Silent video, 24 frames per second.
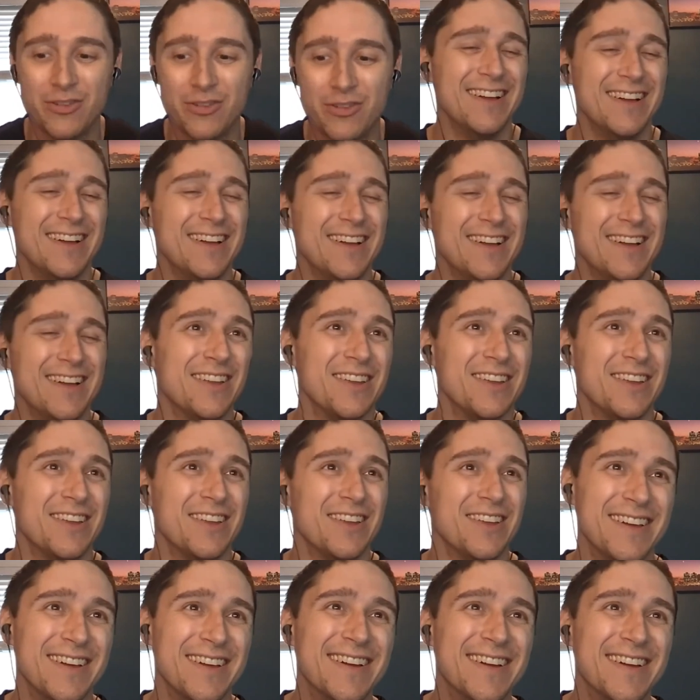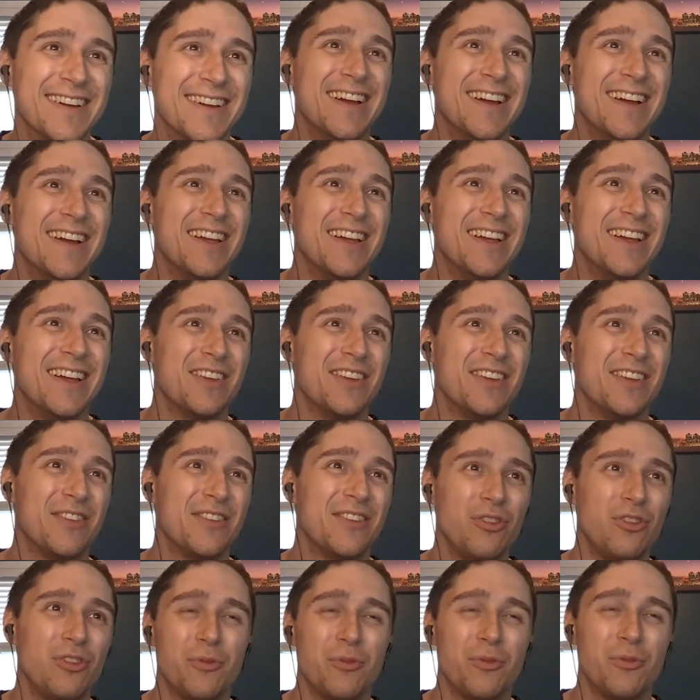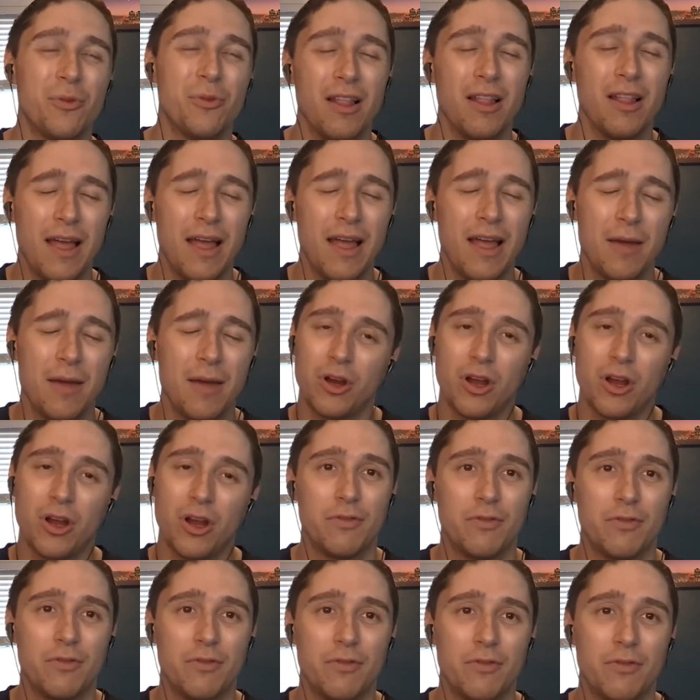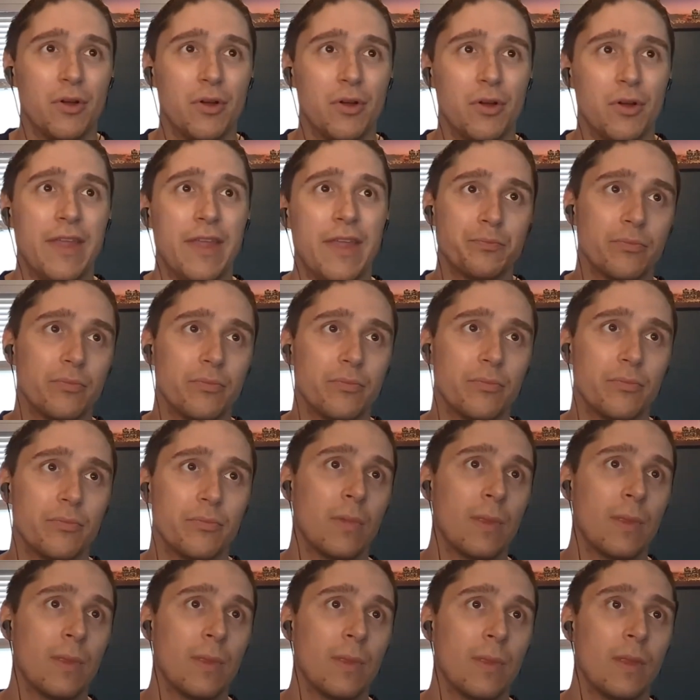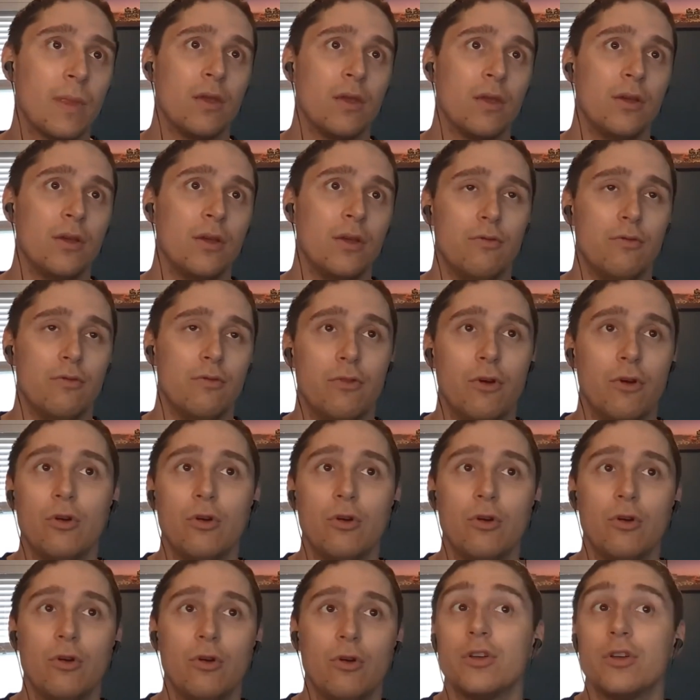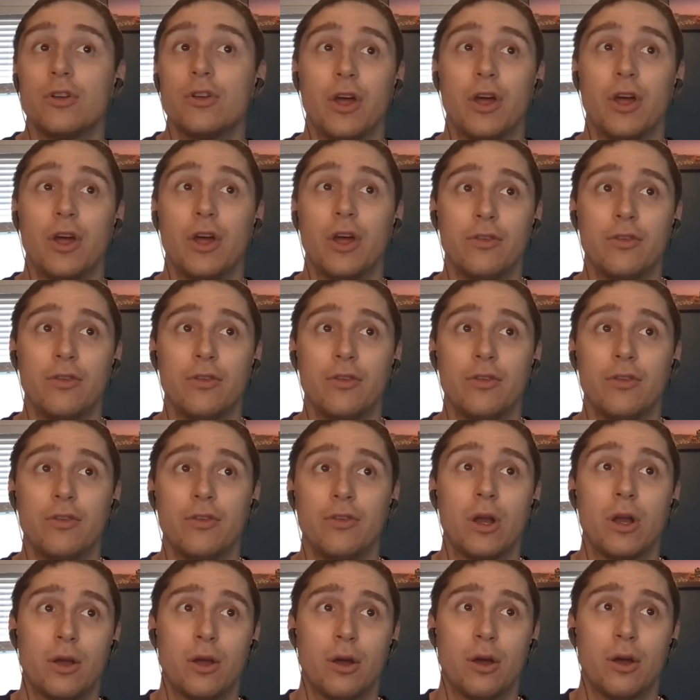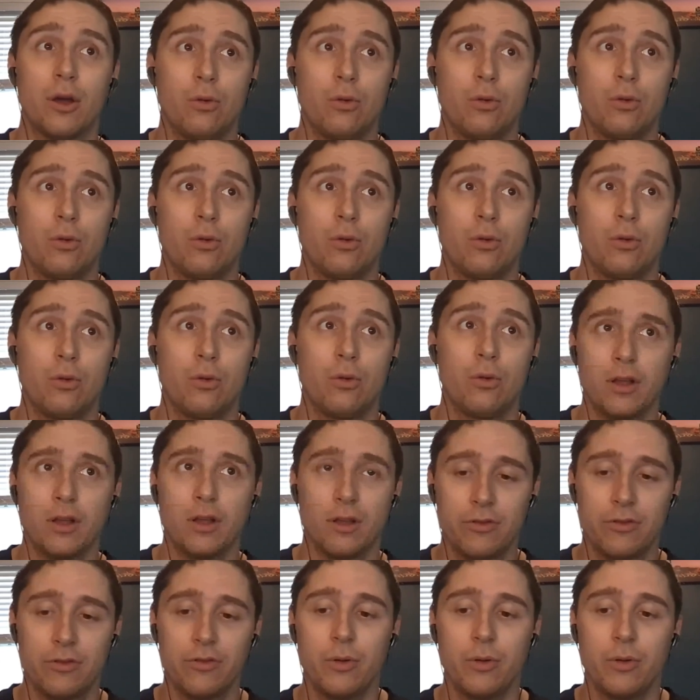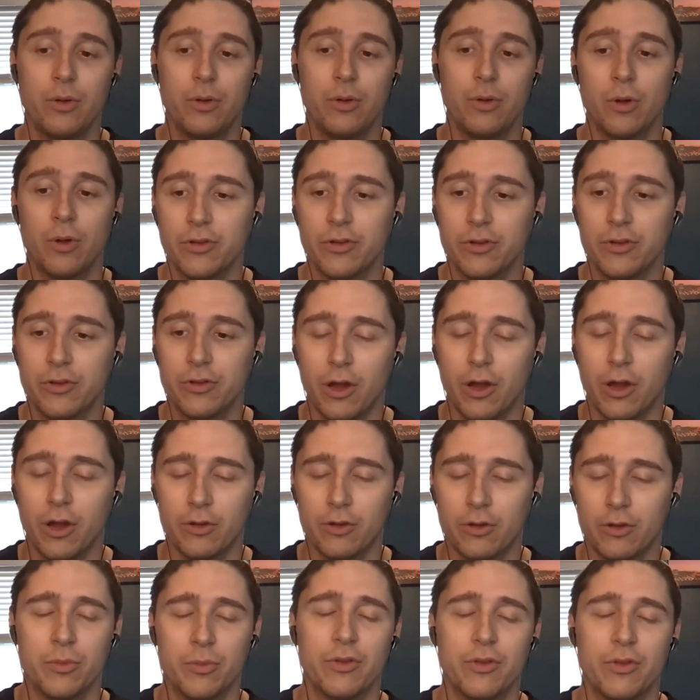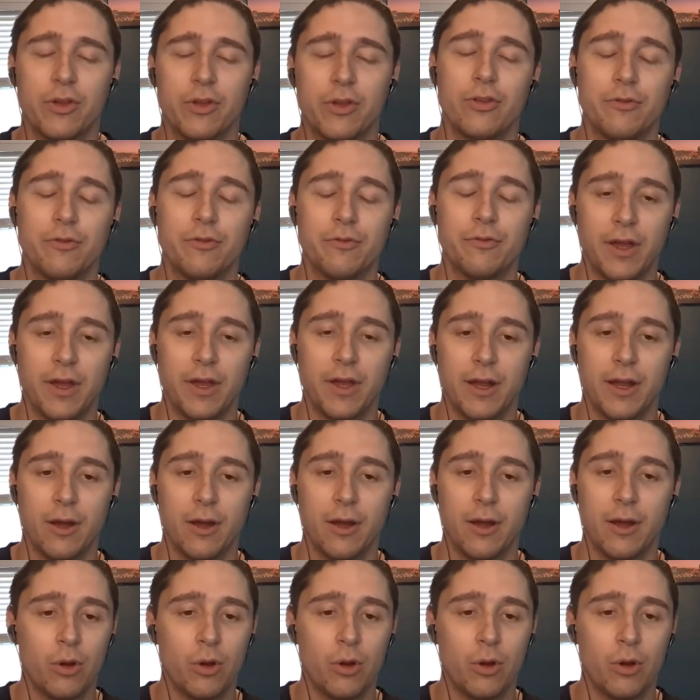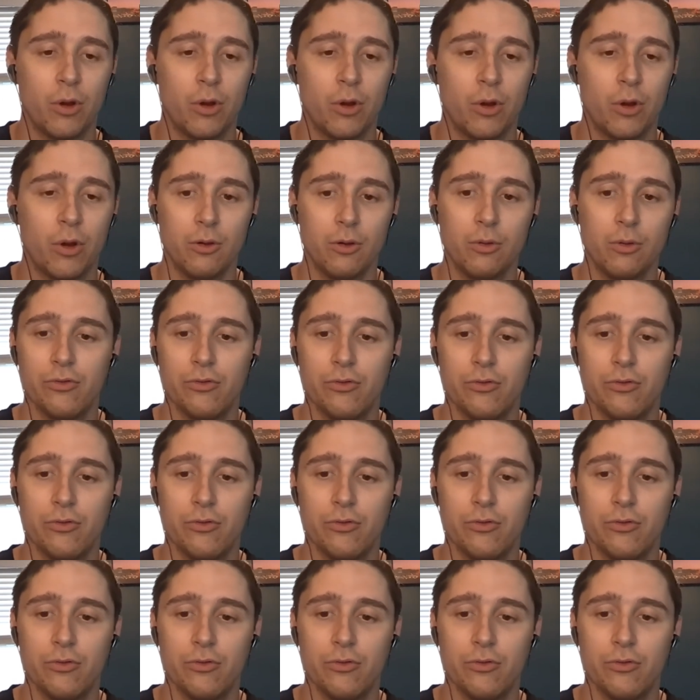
So she's a lot more comfortable in that villain role. Volke does want to go to see Calisto. He wants to talk to him, essentially find out what he knows. Calisto,